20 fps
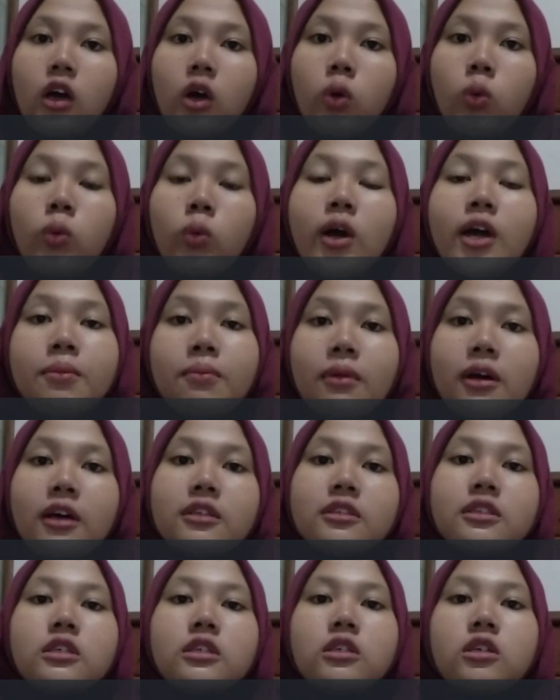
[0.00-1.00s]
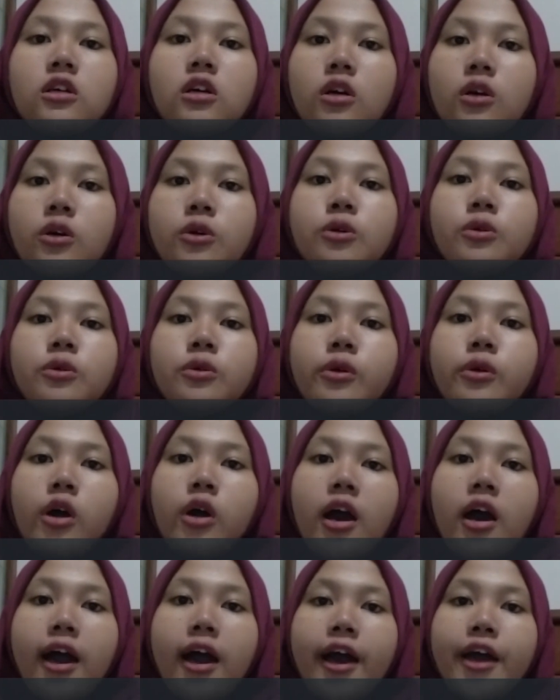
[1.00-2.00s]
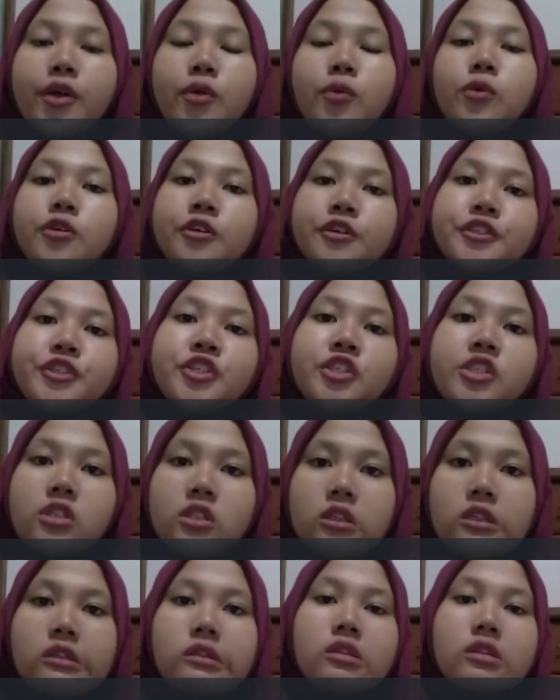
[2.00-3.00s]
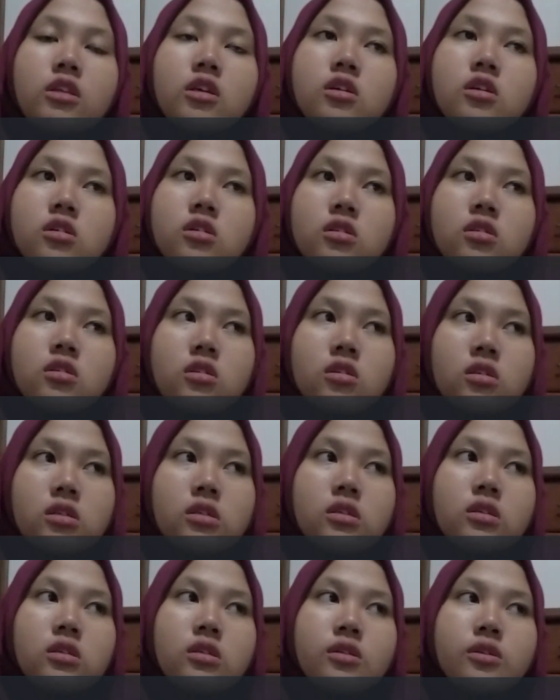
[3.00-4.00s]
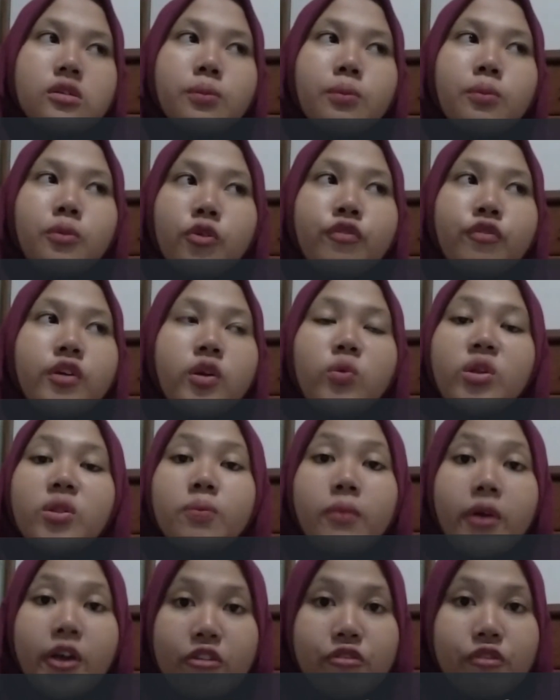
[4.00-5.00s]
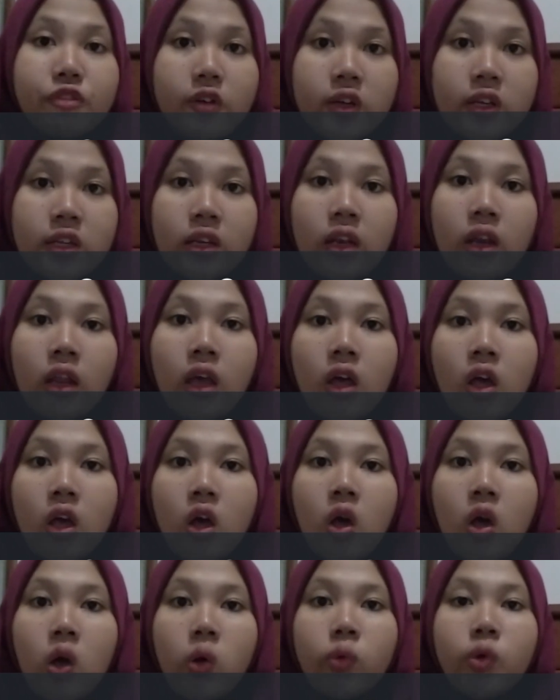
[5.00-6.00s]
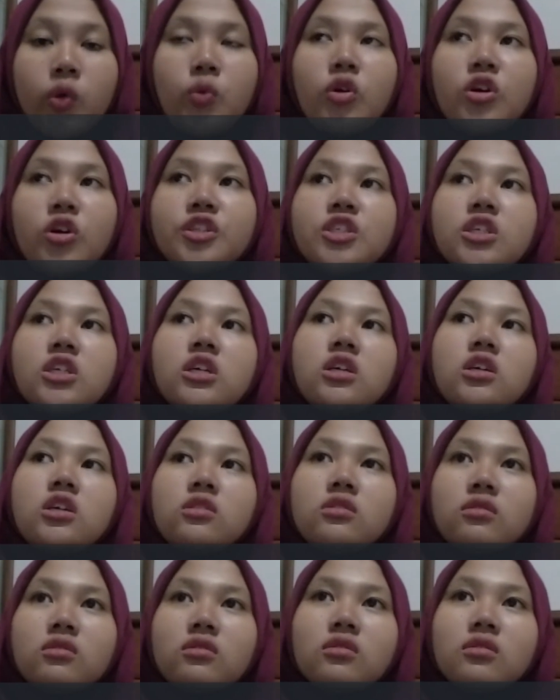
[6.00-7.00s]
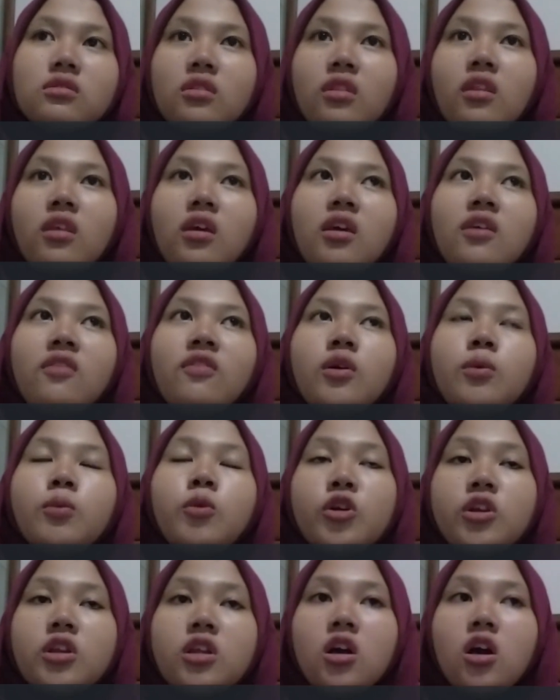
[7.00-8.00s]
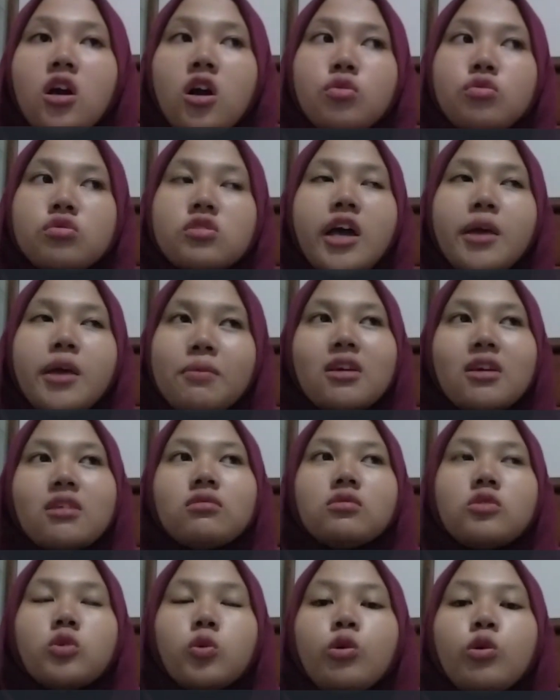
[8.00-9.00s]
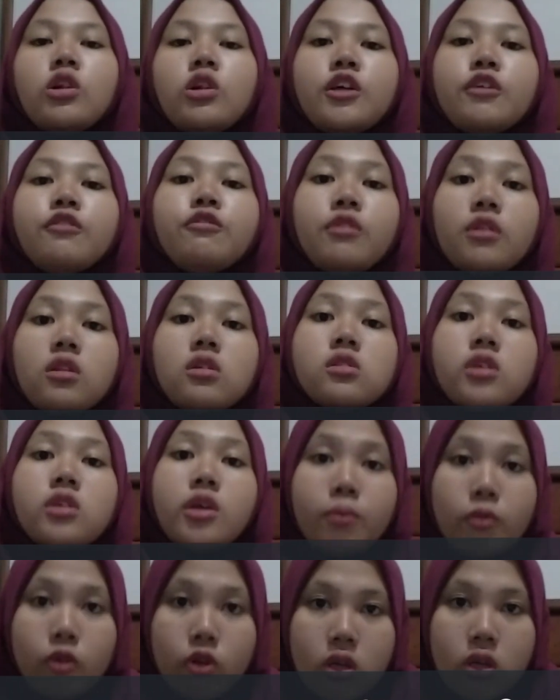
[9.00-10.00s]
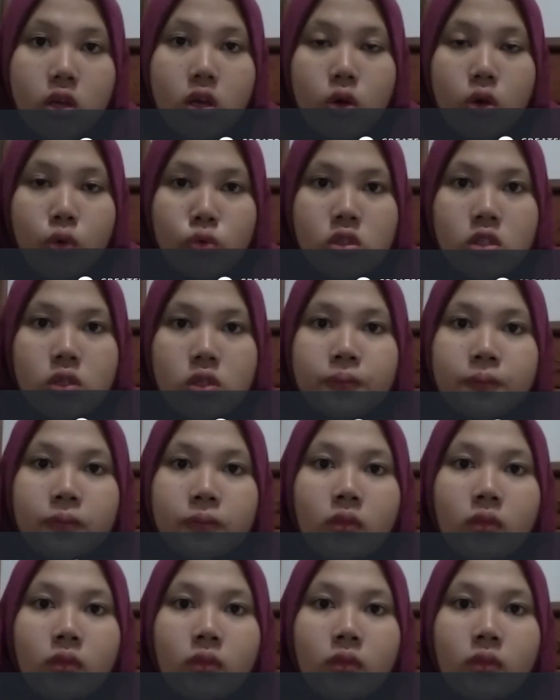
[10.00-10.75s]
1 month ago, I watched this movie with my friend. We watched it in the boarding house. I mean, we live in the same boarding house.